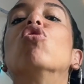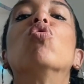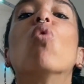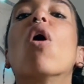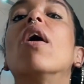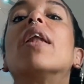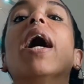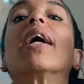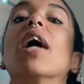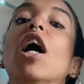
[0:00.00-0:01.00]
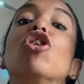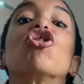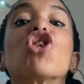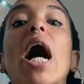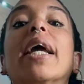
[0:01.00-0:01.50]
You are like a
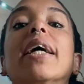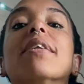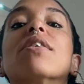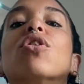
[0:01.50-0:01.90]
giant.